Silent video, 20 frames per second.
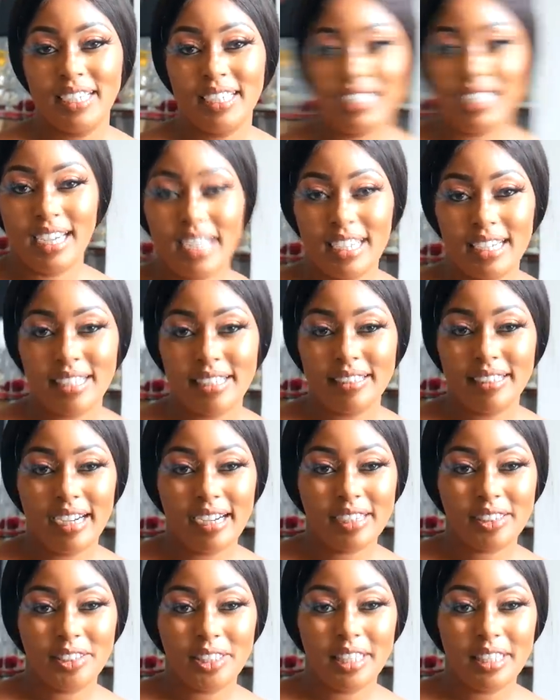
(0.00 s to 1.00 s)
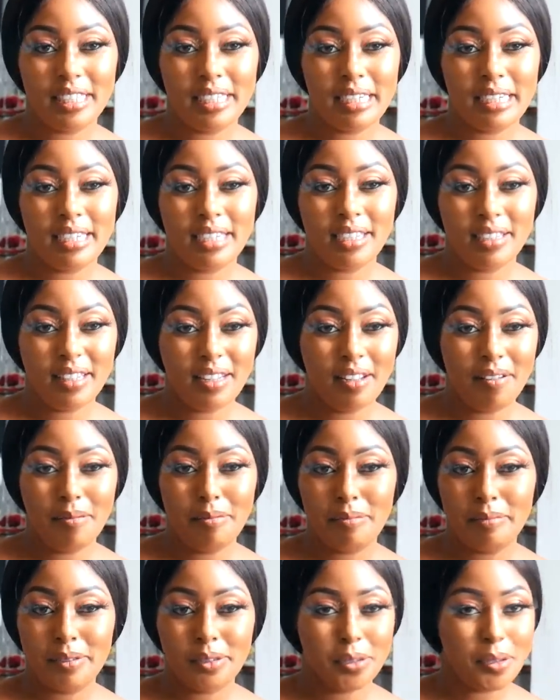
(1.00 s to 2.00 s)
Yeah, actually,
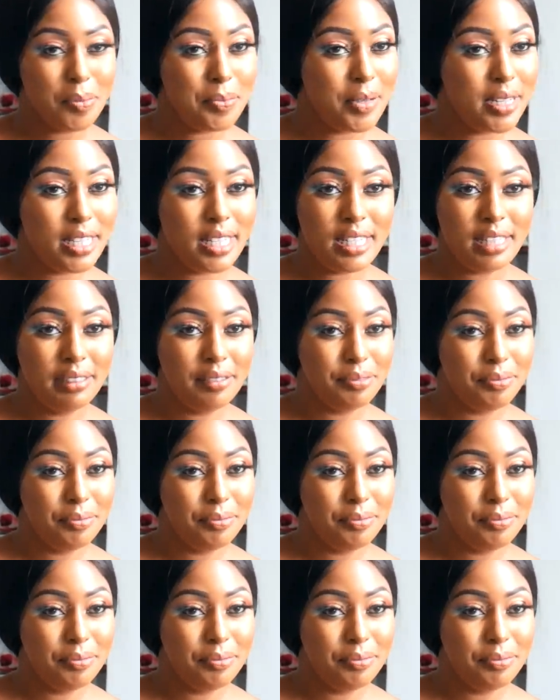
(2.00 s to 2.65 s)
so many.